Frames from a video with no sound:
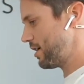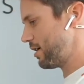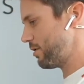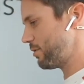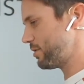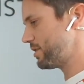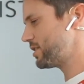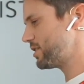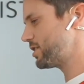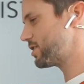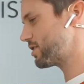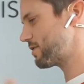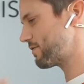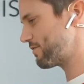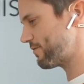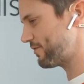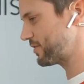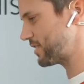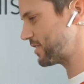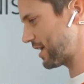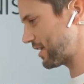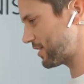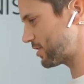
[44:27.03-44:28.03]
want you to
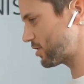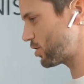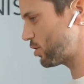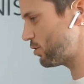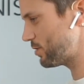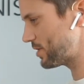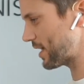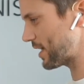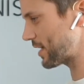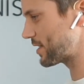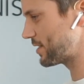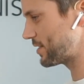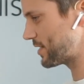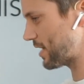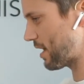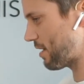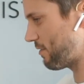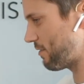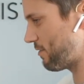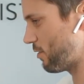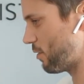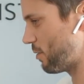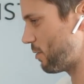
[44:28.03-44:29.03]
just take 2 seconds
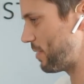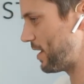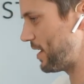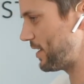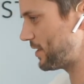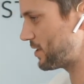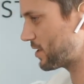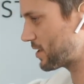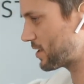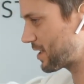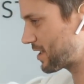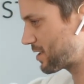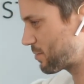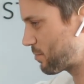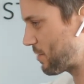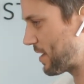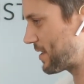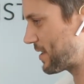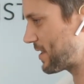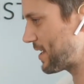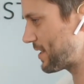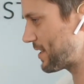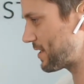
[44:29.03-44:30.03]
out for me, just to
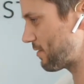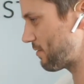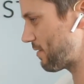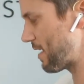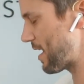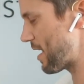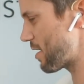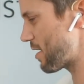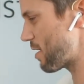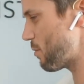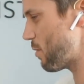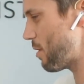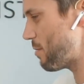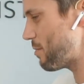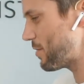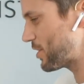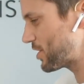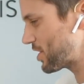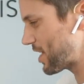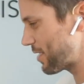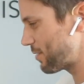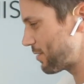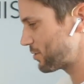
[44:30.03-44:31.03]
spread this around. I want my
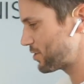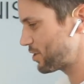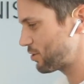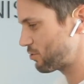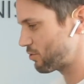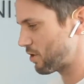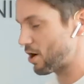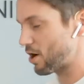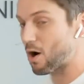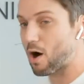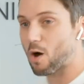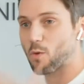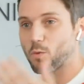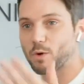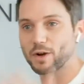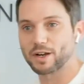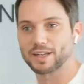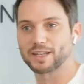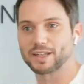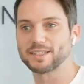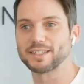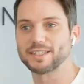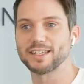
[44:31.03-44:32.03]
channel to grow. I want
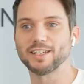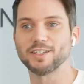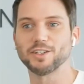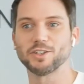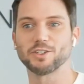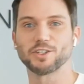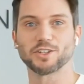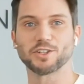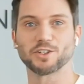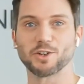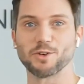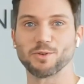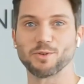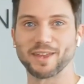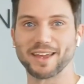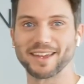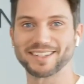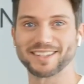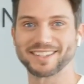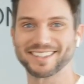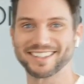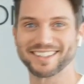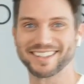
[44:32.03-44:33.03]
to continue to do
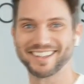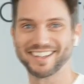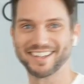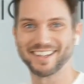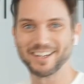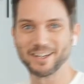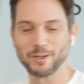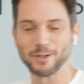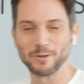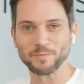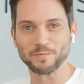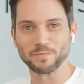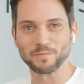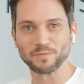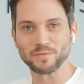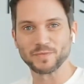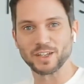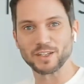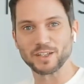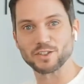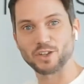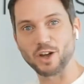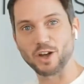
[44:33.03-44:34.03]
this.
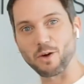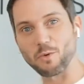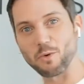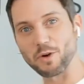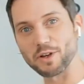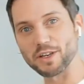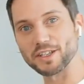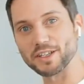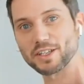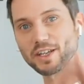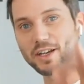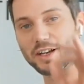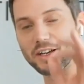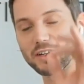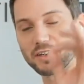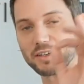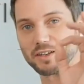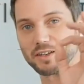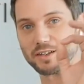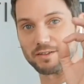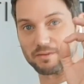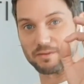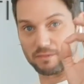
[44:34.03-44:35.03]
So I want you to,
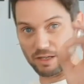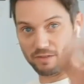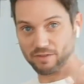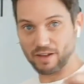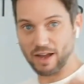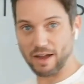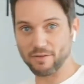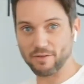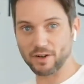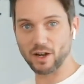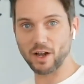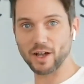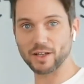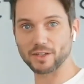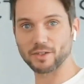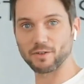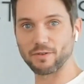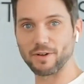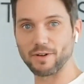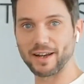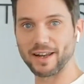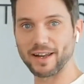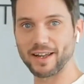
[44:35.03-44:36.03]
if you haven't liked
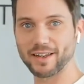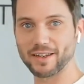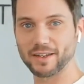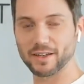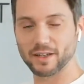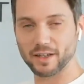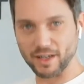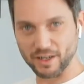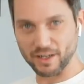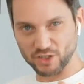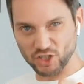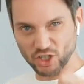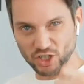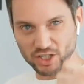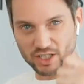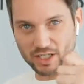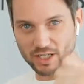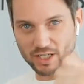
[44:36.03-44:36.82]
already, and just